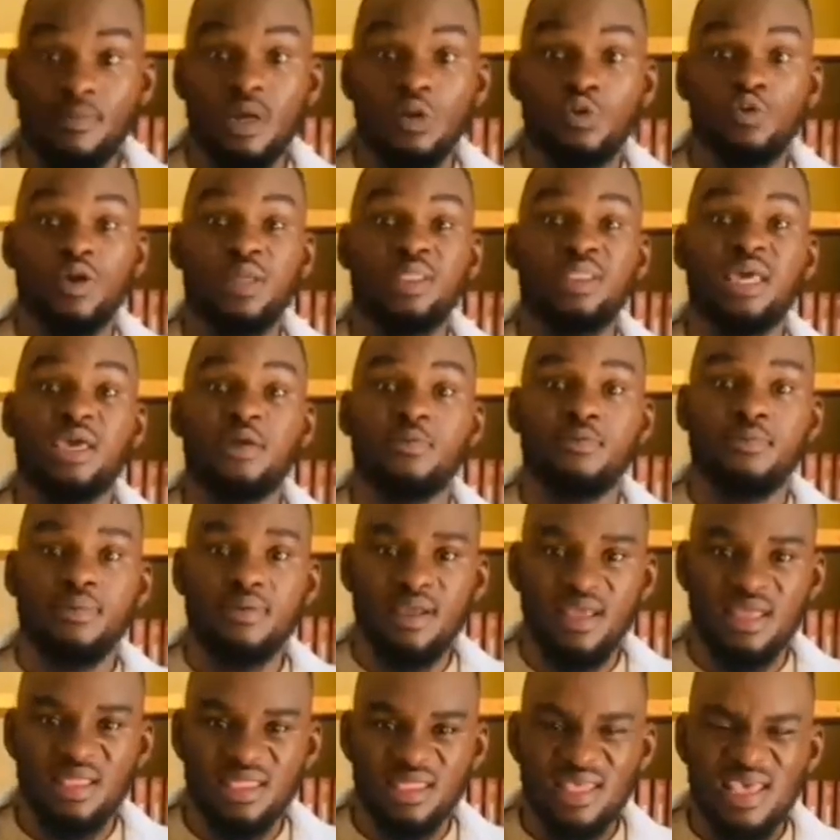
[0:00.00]
But when they
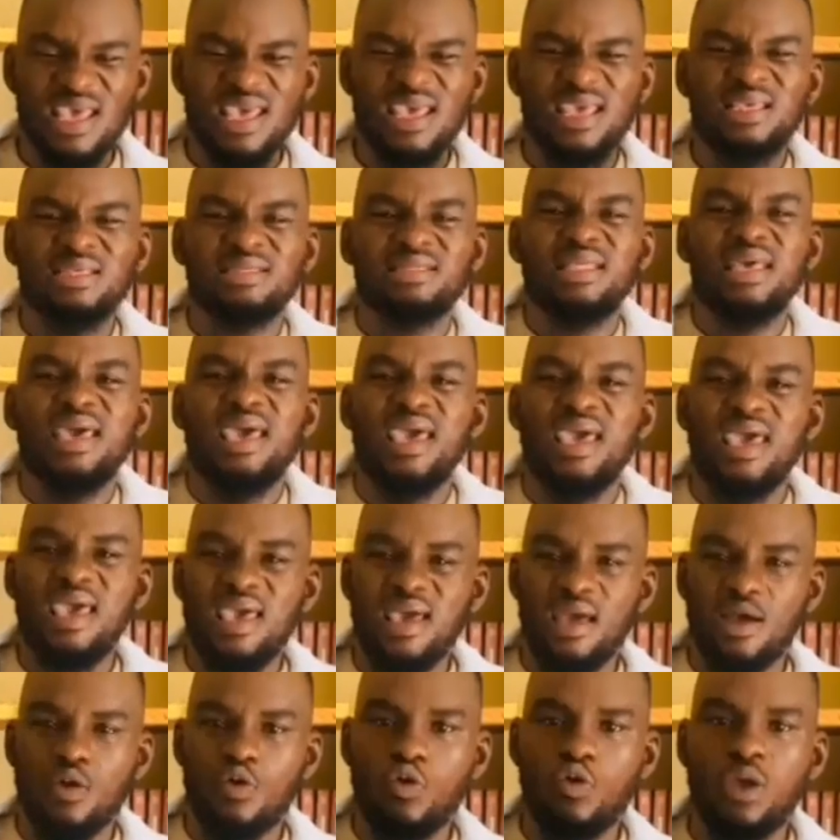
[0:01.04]
breathe, is the
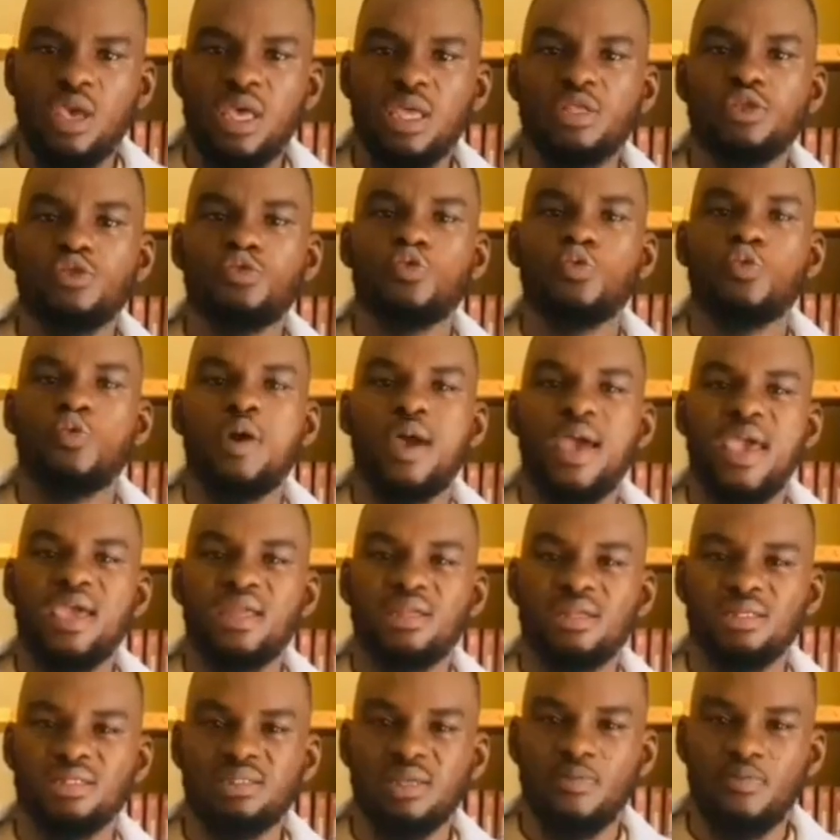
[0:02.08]
air going to where
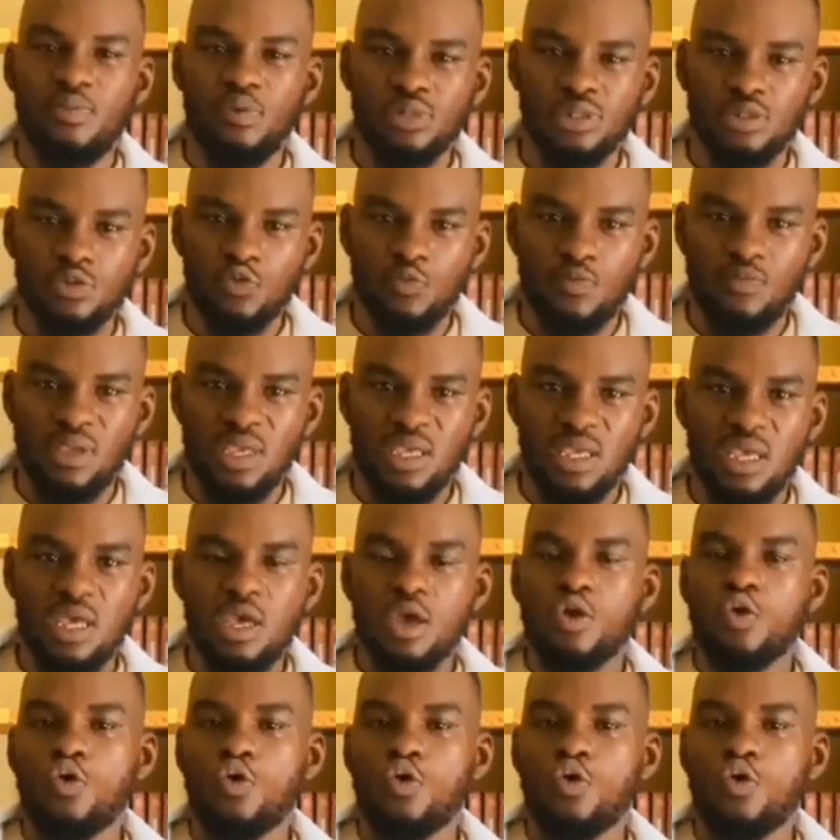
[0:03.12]
it is supposed to be?